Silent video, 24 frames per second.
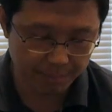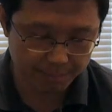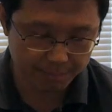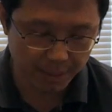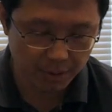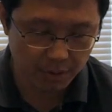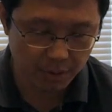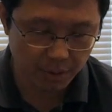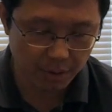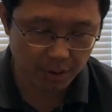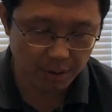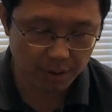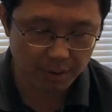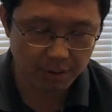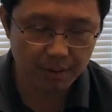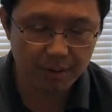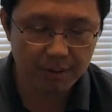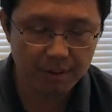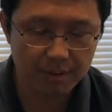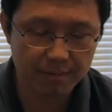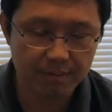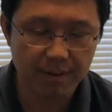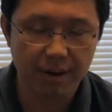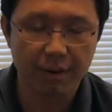Bitcoin
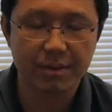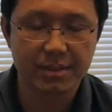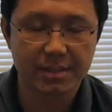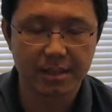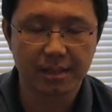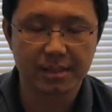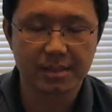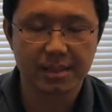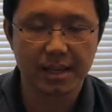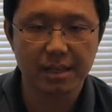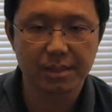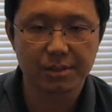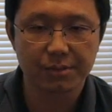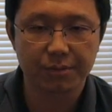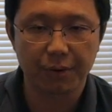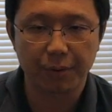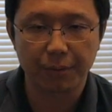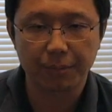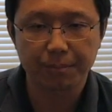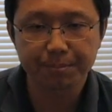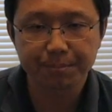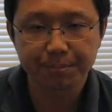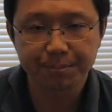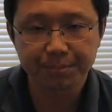very
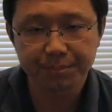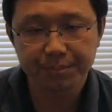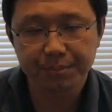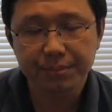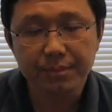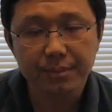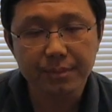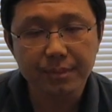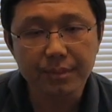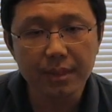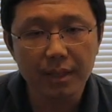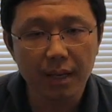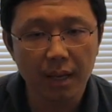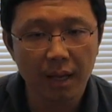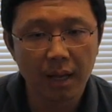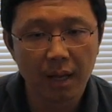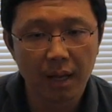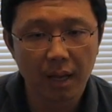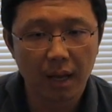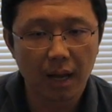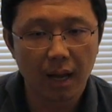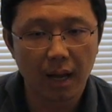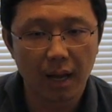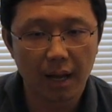successful.
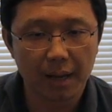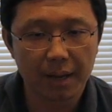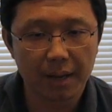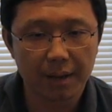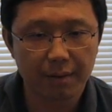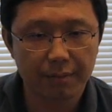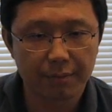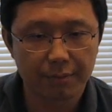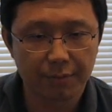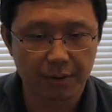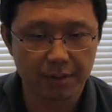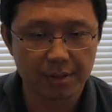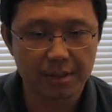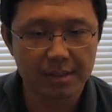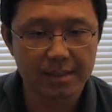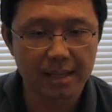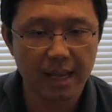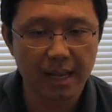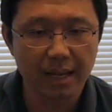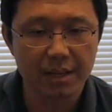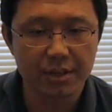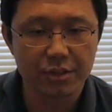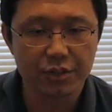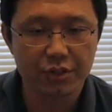For the
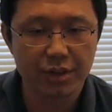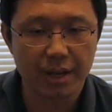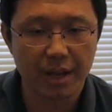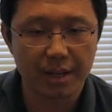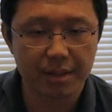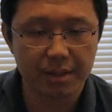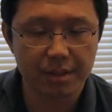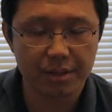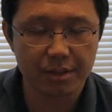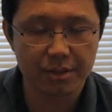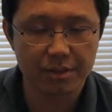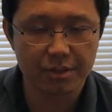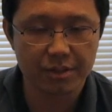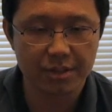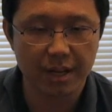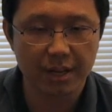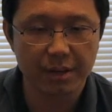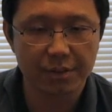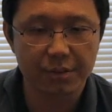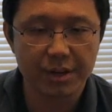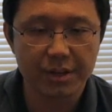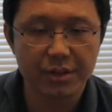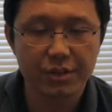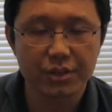second
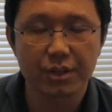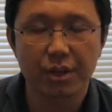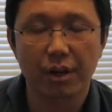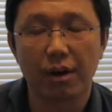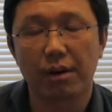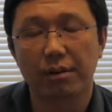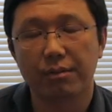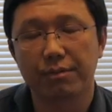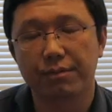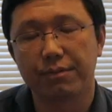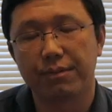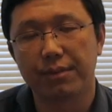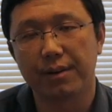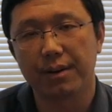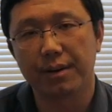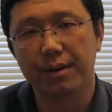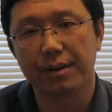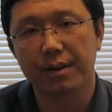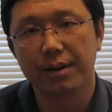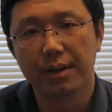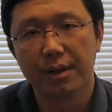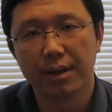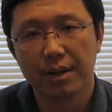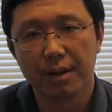generation of
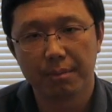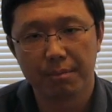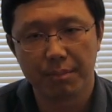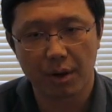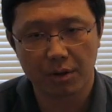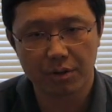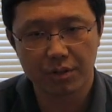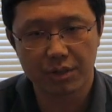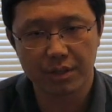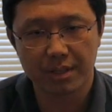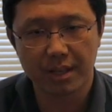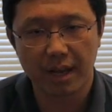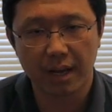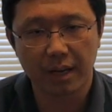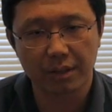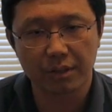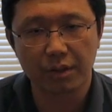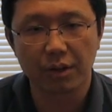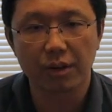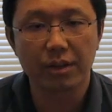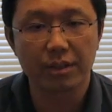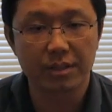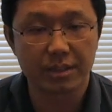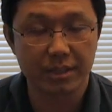blockchain
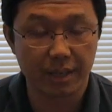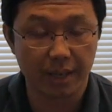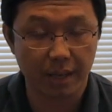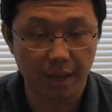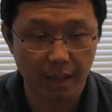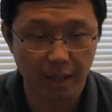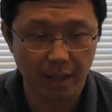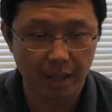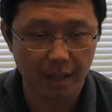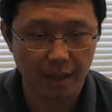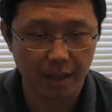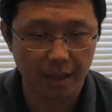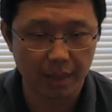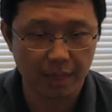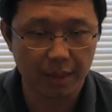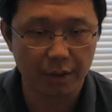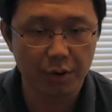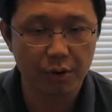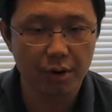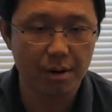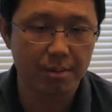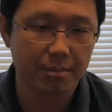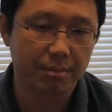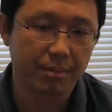technology,
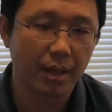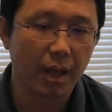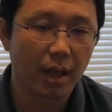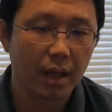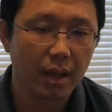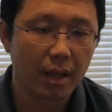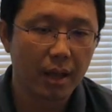Ethereum,